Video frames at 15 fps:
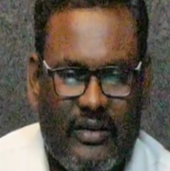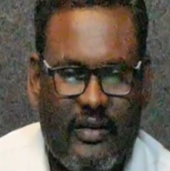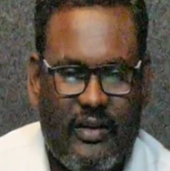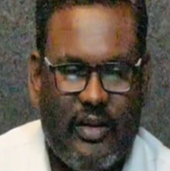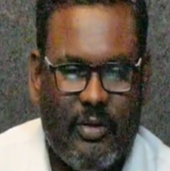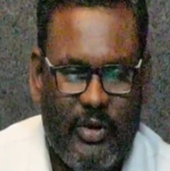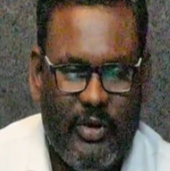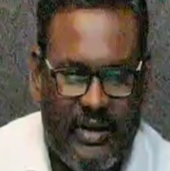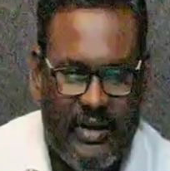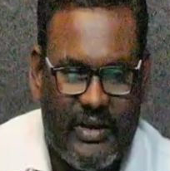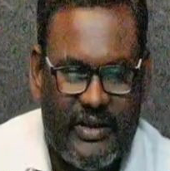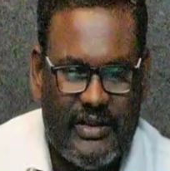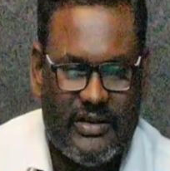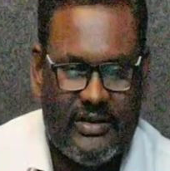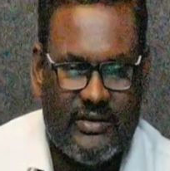
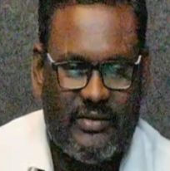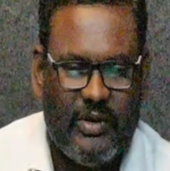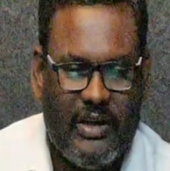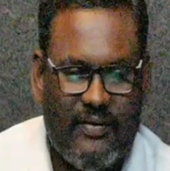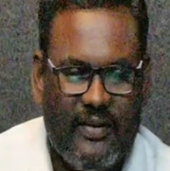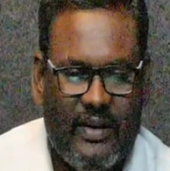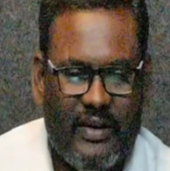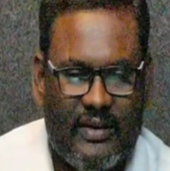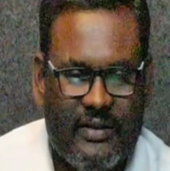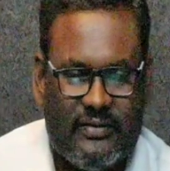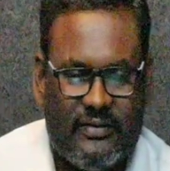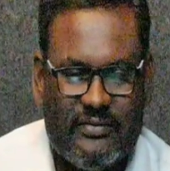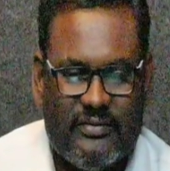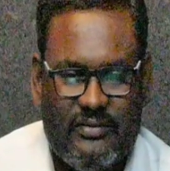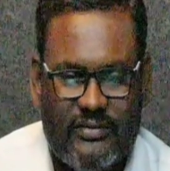communication between
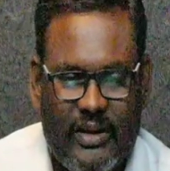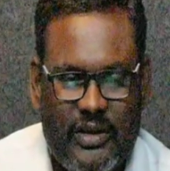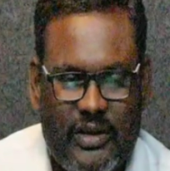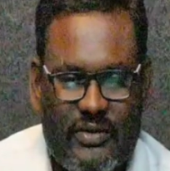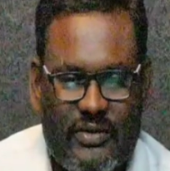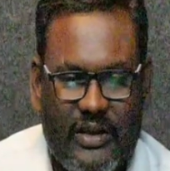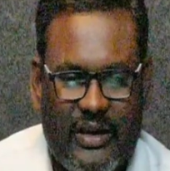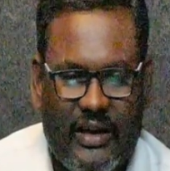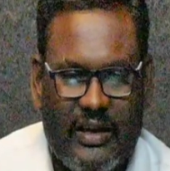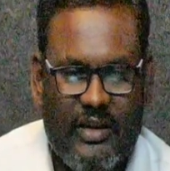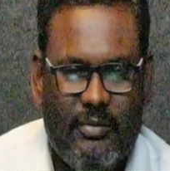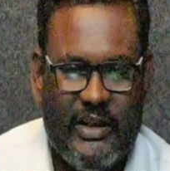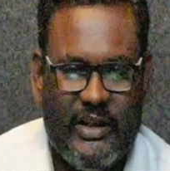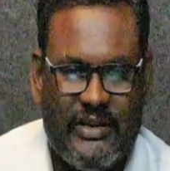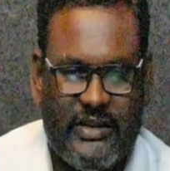the user and the
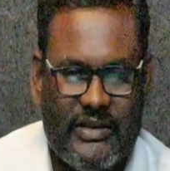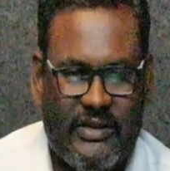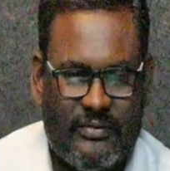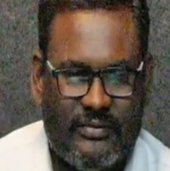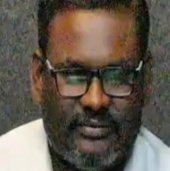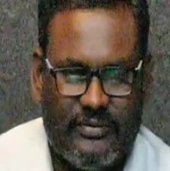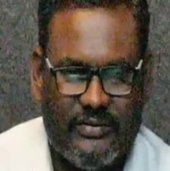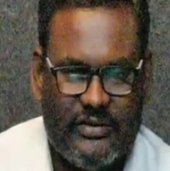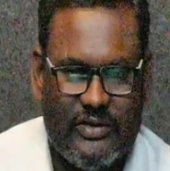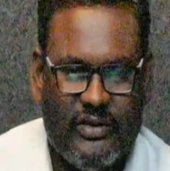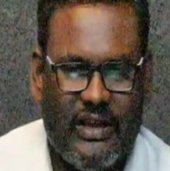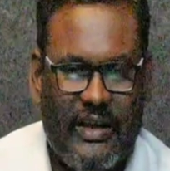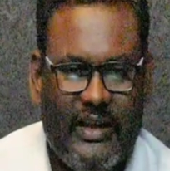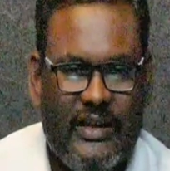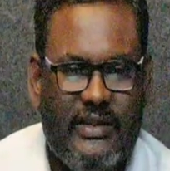machine. So
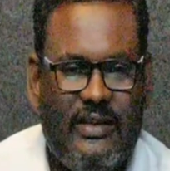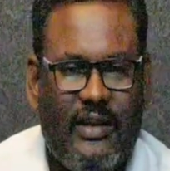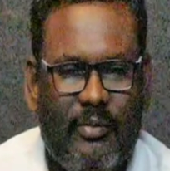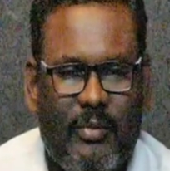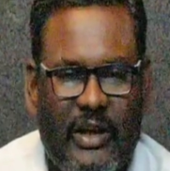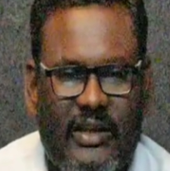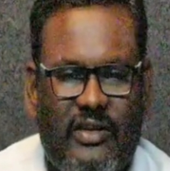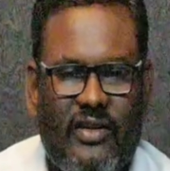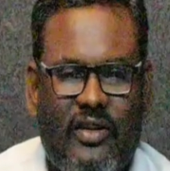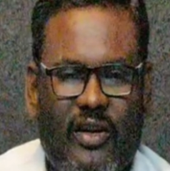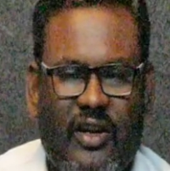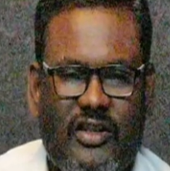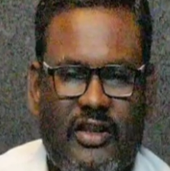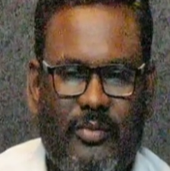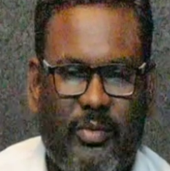that is the major
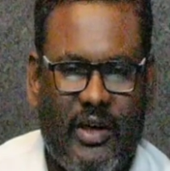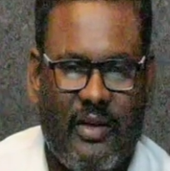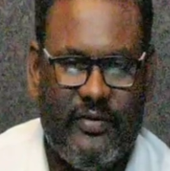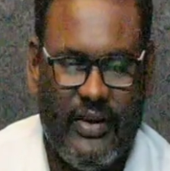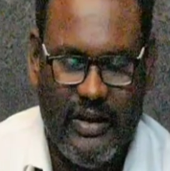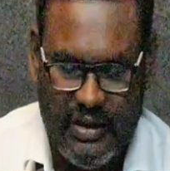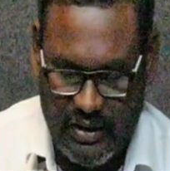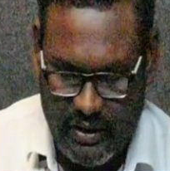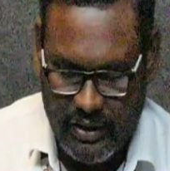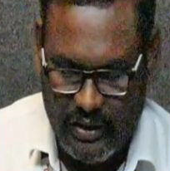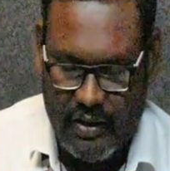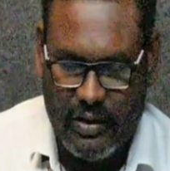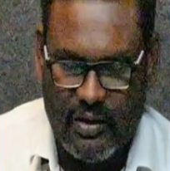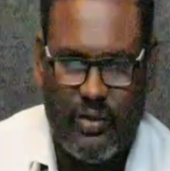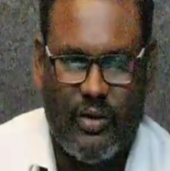concept of the
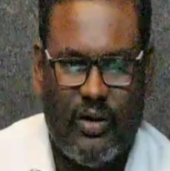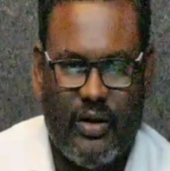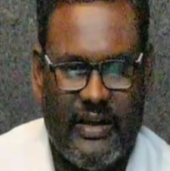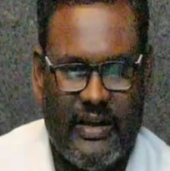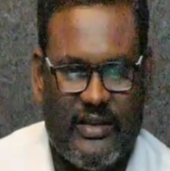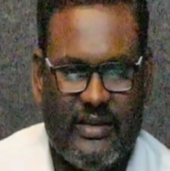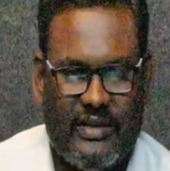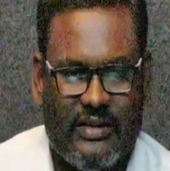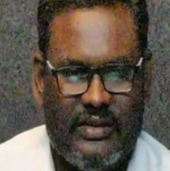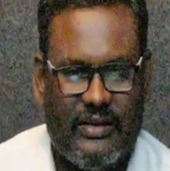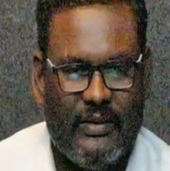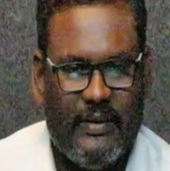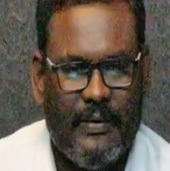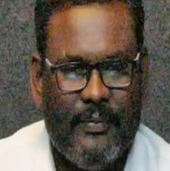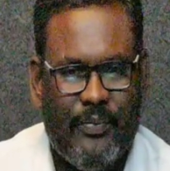coherence.
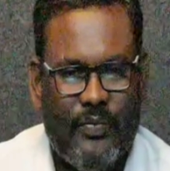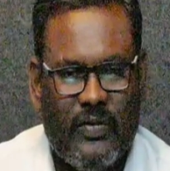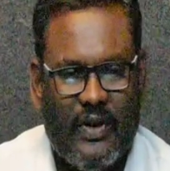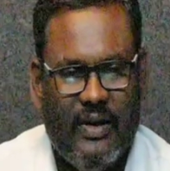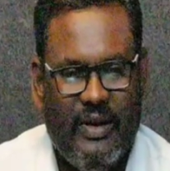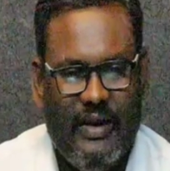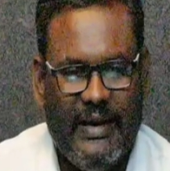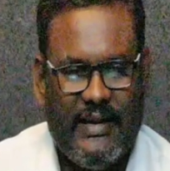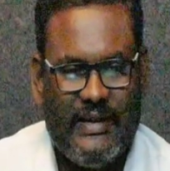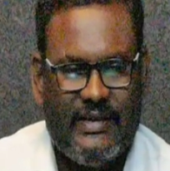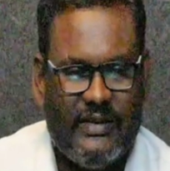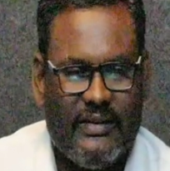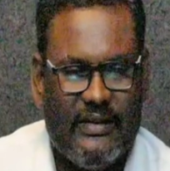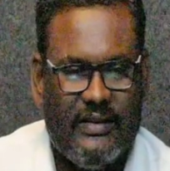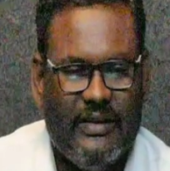Next,
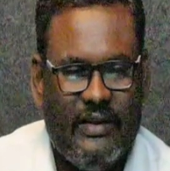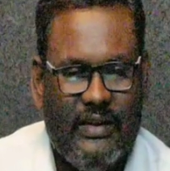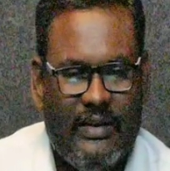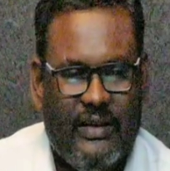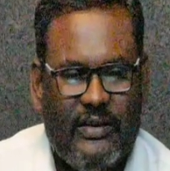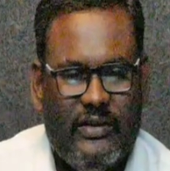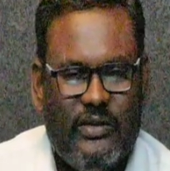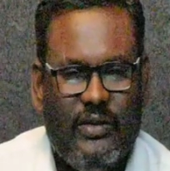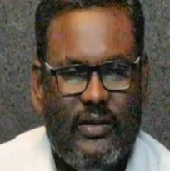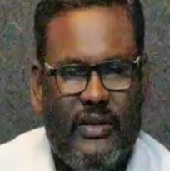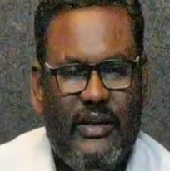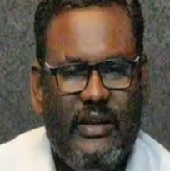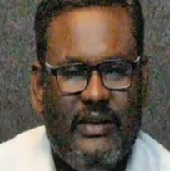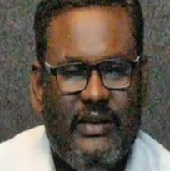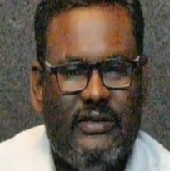so
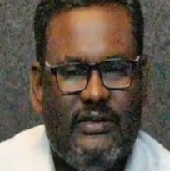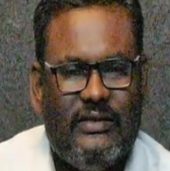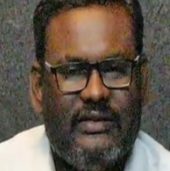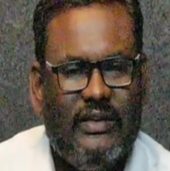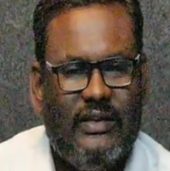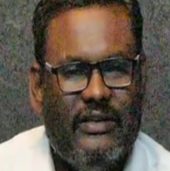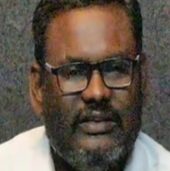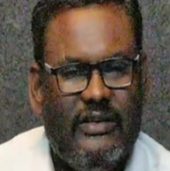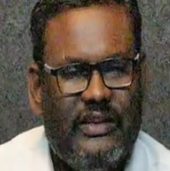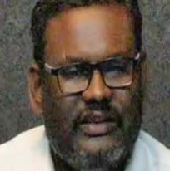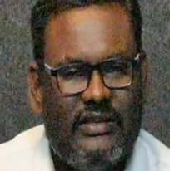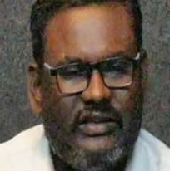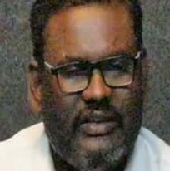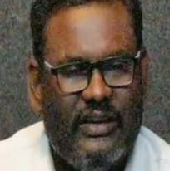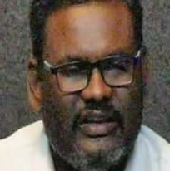here
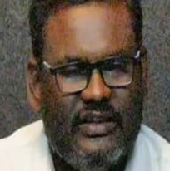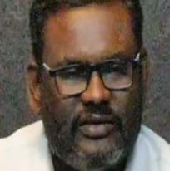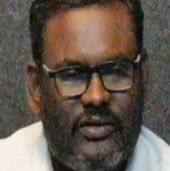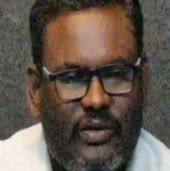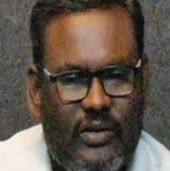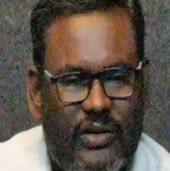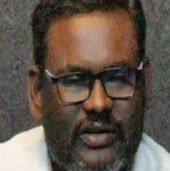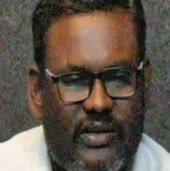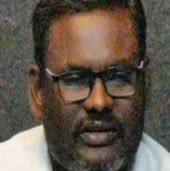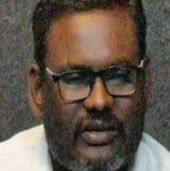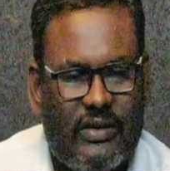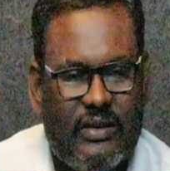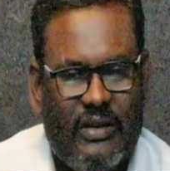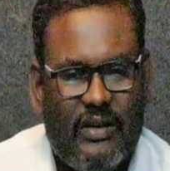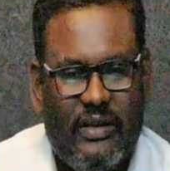this discourse
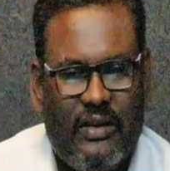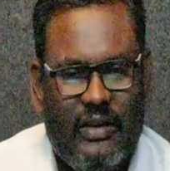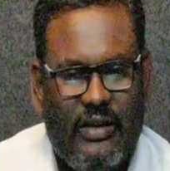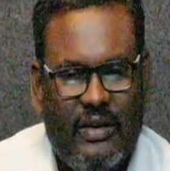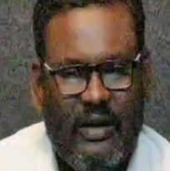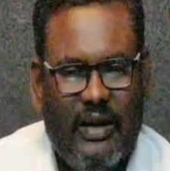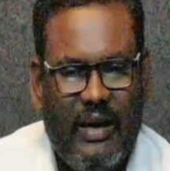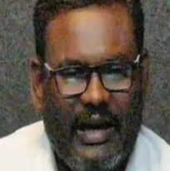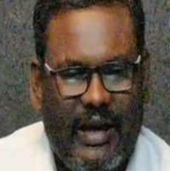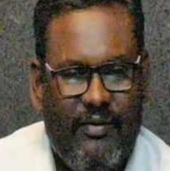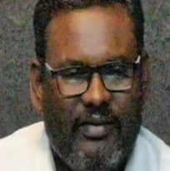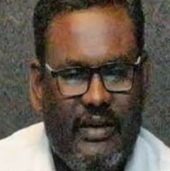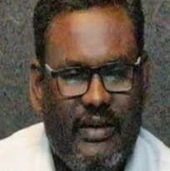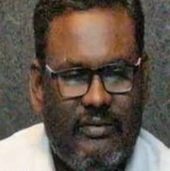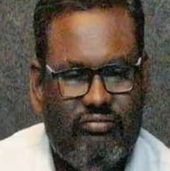
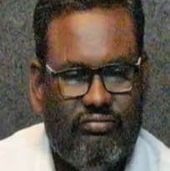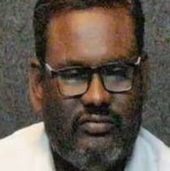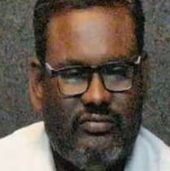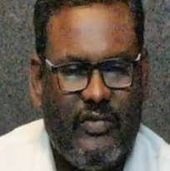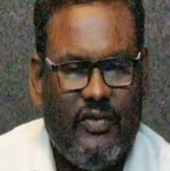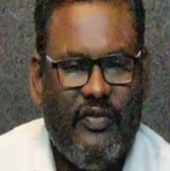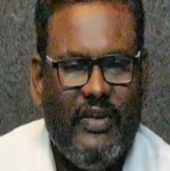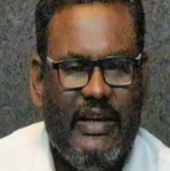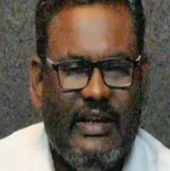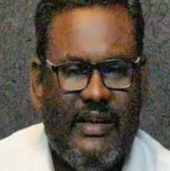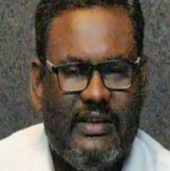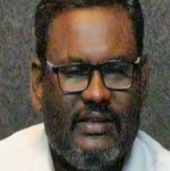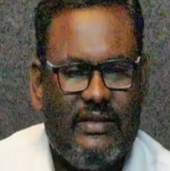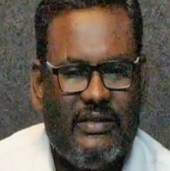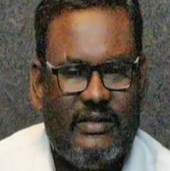having
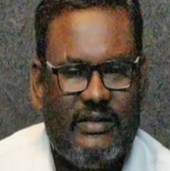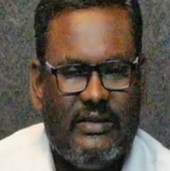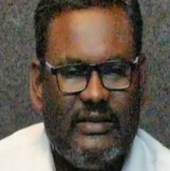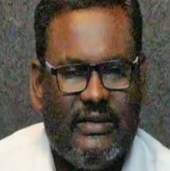various